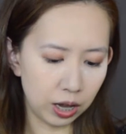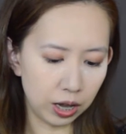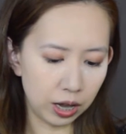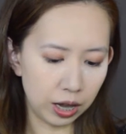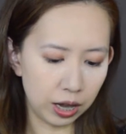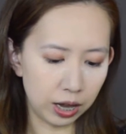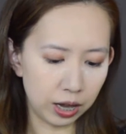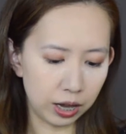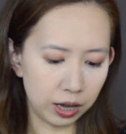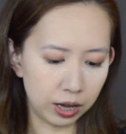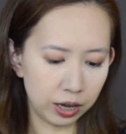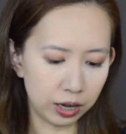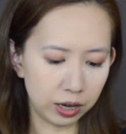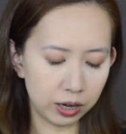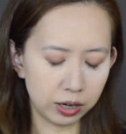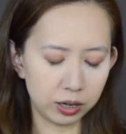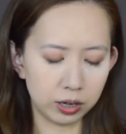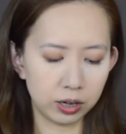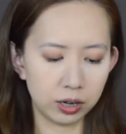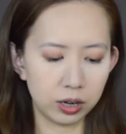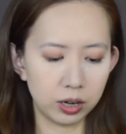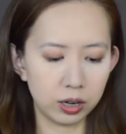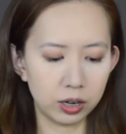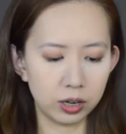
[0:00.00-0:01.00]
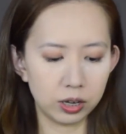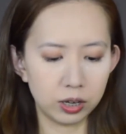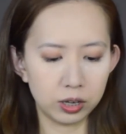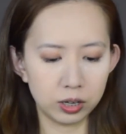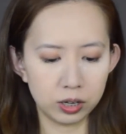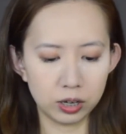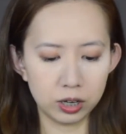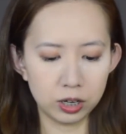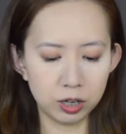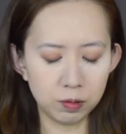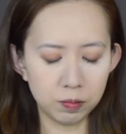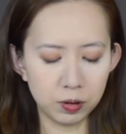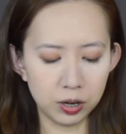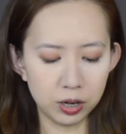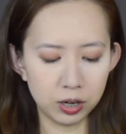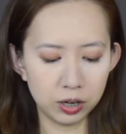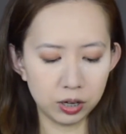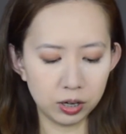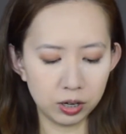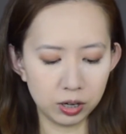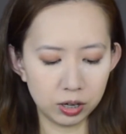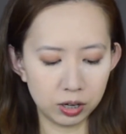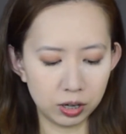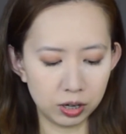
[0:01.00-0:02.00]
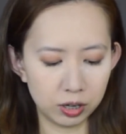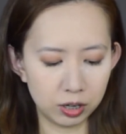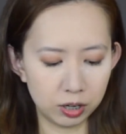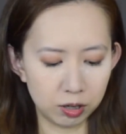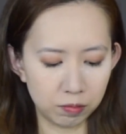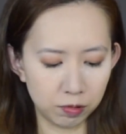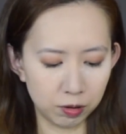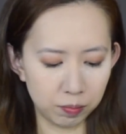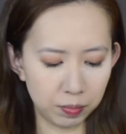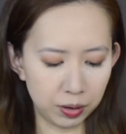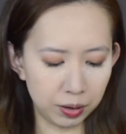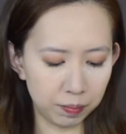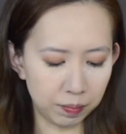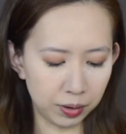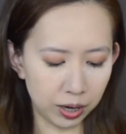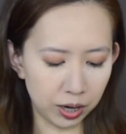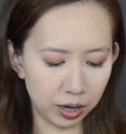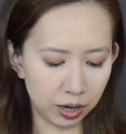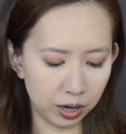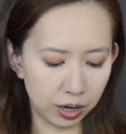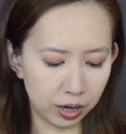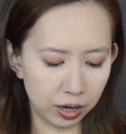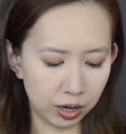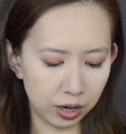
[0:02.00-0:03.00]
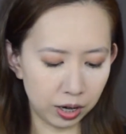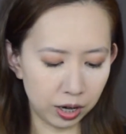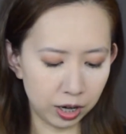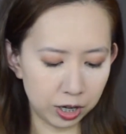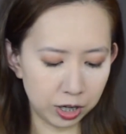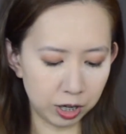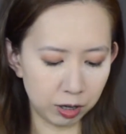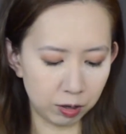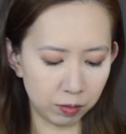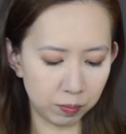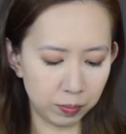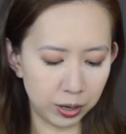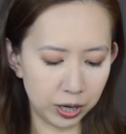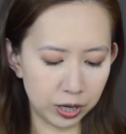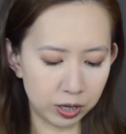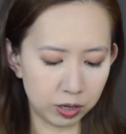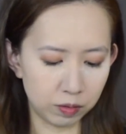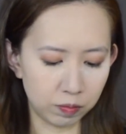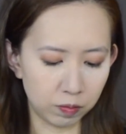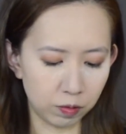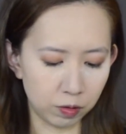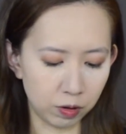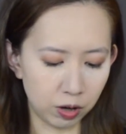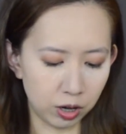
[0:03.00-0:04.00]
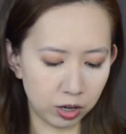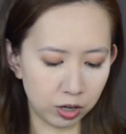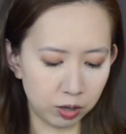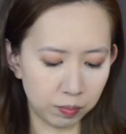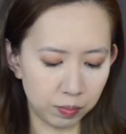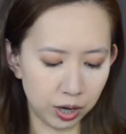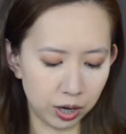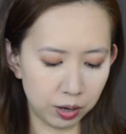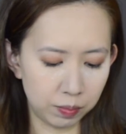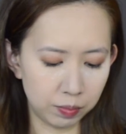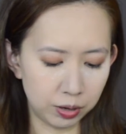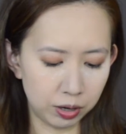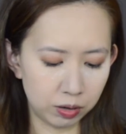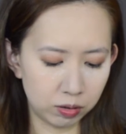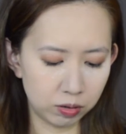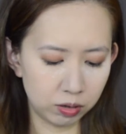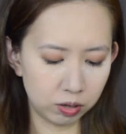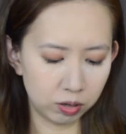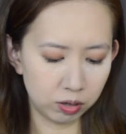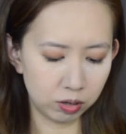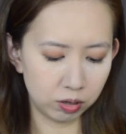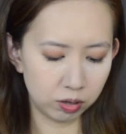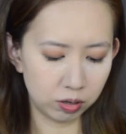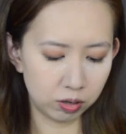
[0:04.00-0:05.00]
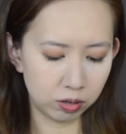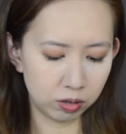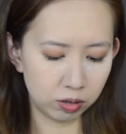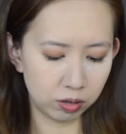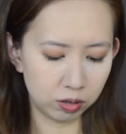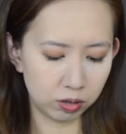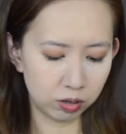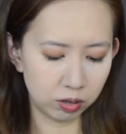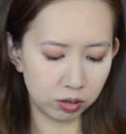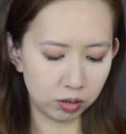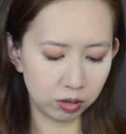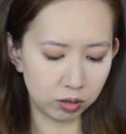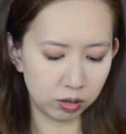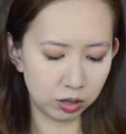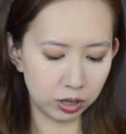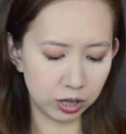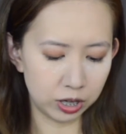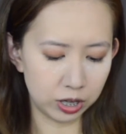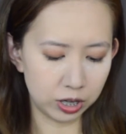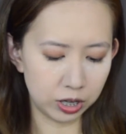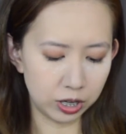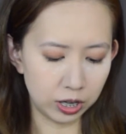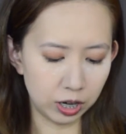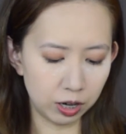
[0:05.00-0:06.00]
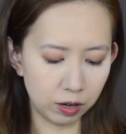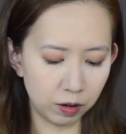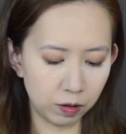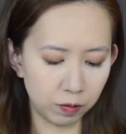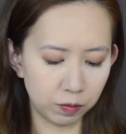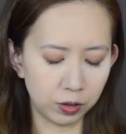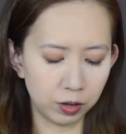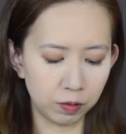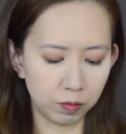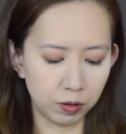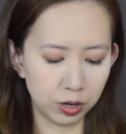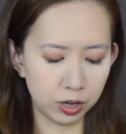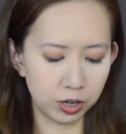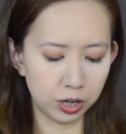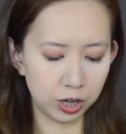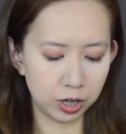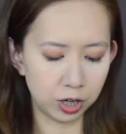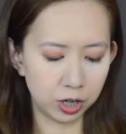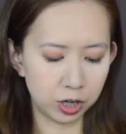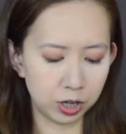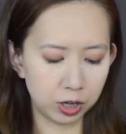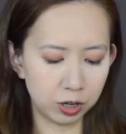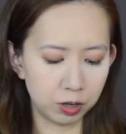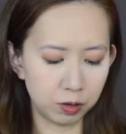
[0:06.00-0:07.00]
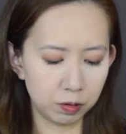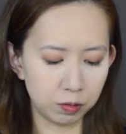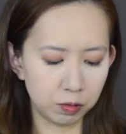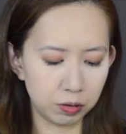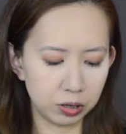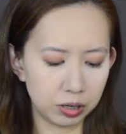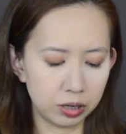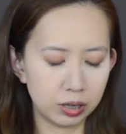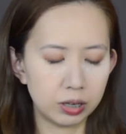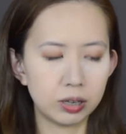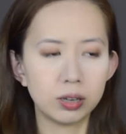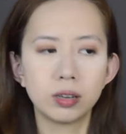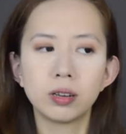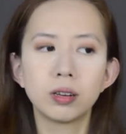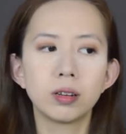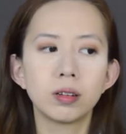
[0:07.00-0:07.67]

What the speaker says: and this one will be my eyeshadow base for under my eyebrows instead of the one that she used.